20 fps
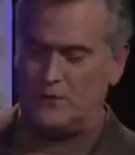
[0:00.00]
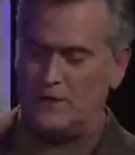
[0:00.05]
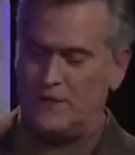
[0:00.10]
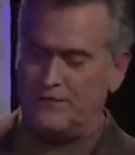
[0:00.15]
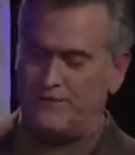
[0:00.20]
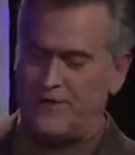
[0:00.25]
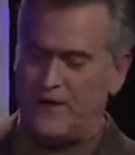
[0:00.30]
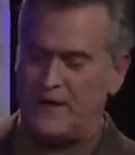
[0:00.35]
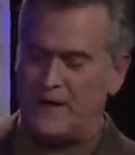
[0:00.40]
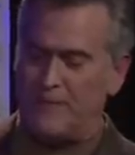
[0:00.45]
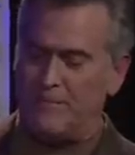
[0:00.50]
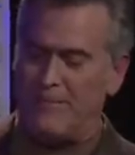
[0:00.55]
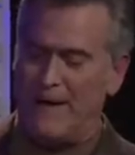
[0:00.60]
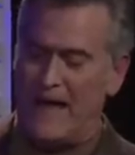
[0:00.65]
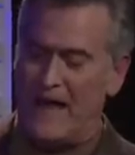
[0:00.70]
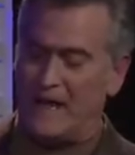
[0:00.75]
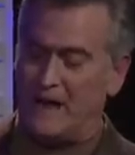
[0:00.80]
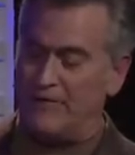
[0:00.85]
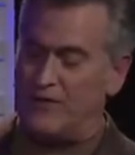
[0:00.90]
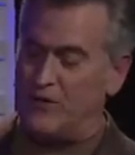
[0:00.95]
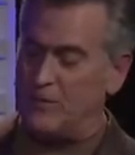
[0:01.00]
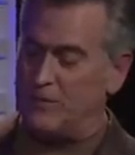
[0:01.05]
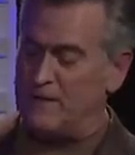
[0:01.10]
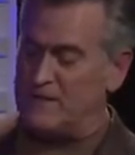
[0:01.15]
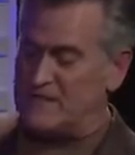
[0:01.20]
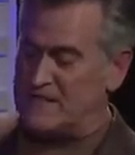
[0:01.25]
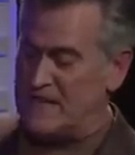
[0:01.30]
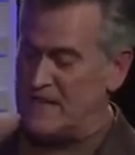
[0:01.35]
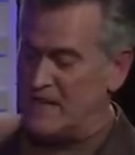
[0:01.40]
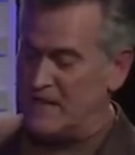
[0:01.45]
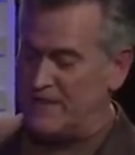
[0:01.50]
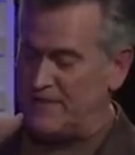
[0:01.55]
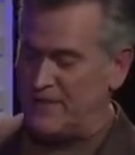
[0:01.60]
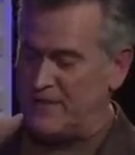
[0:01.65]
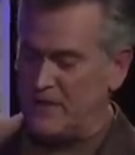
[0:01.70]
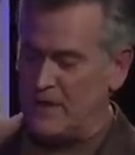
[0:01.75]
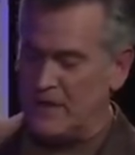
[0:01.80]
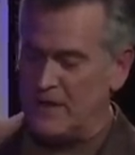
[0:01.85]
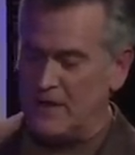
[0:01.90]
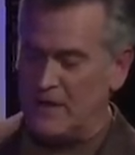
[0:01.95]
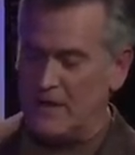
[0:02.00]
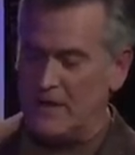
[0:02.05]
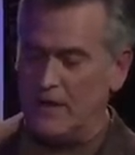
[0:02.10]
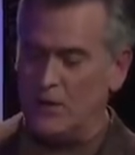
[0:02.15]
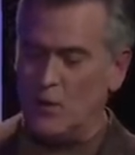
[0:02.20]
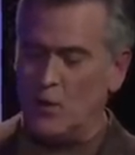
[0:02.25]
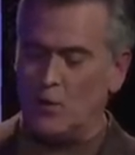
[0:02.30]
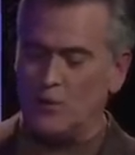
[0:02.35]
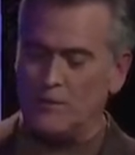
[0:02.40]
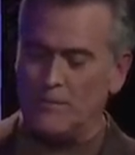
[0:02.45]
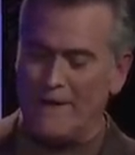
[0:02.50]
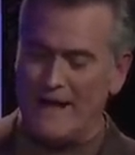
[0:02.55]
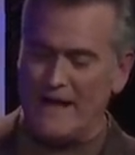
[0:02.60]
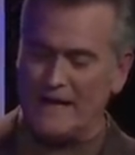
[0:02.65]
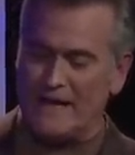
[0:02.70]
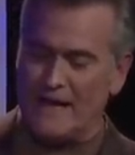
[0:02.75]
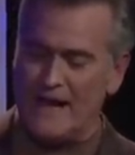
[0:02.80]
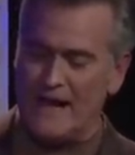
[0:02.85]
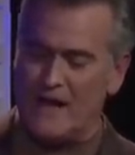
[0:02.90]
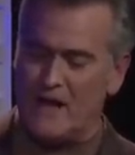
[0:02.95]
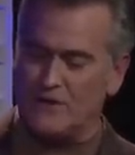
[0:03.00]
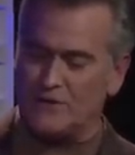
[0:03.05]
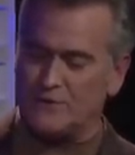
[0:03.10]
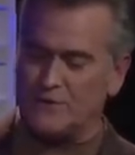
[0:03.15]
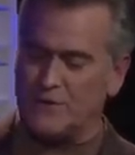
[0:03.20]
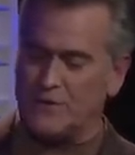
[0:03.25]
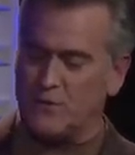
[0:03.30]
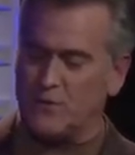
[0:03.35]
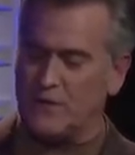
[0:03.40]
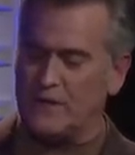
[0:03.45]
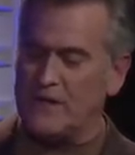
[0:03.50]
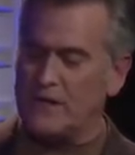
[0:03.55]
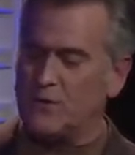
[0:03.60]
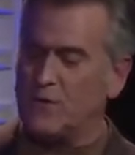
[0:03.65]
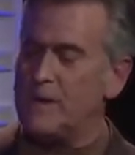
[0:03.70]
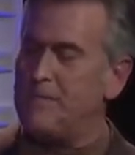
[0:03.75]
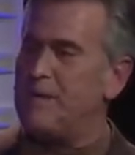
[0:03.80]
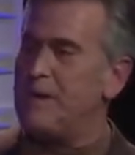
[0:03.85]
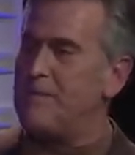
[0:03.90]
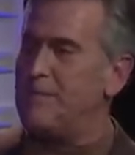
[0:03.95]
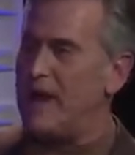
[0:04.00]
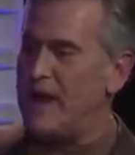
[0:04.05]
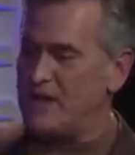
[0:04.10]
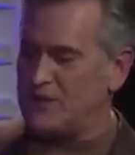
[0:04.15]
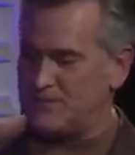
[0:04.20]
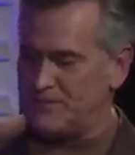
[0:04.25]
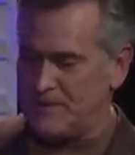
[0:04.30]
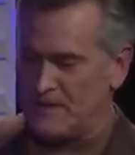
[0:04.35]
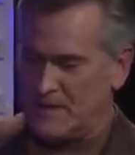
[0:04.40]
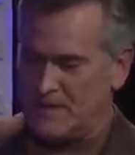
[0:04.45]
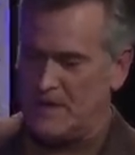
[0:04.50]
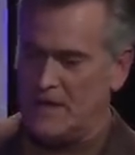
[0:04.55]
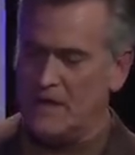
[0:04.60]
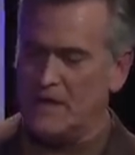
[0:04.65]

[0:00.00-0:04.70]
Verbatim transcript: only to find a bag of human teeth, an old abandoned house with a really creepy basement,